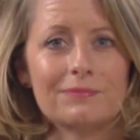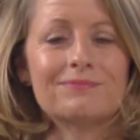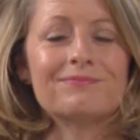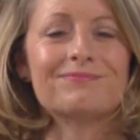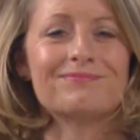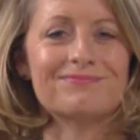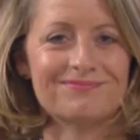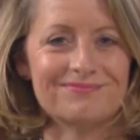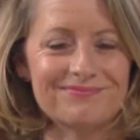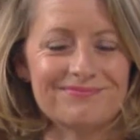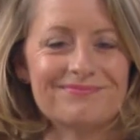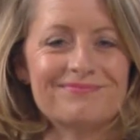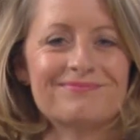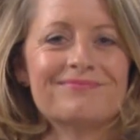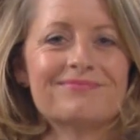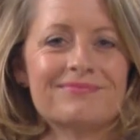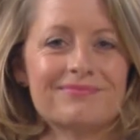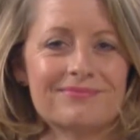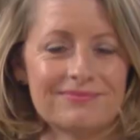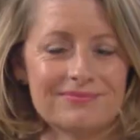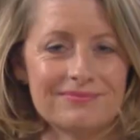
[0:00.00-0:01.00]

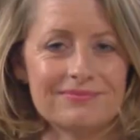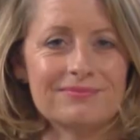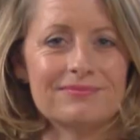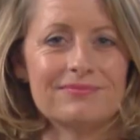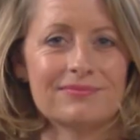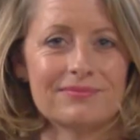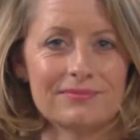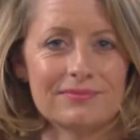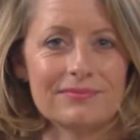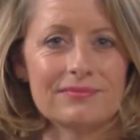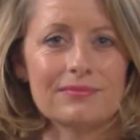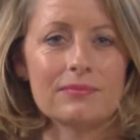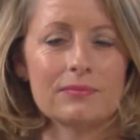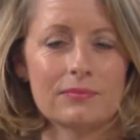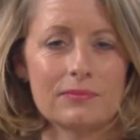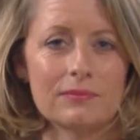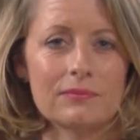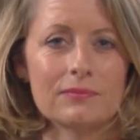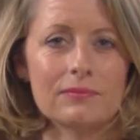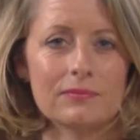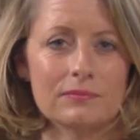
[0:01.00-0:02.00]

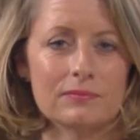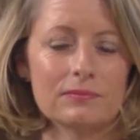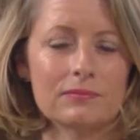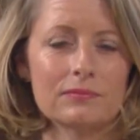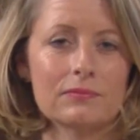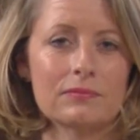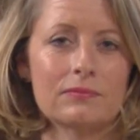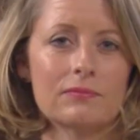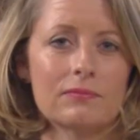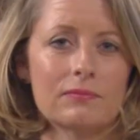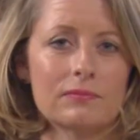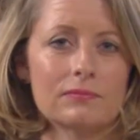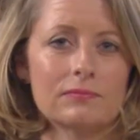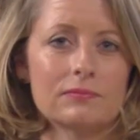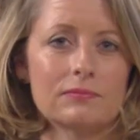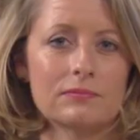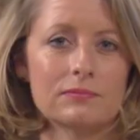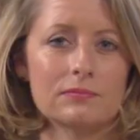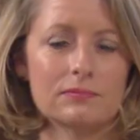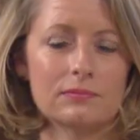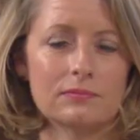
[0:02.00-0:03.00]
(silent)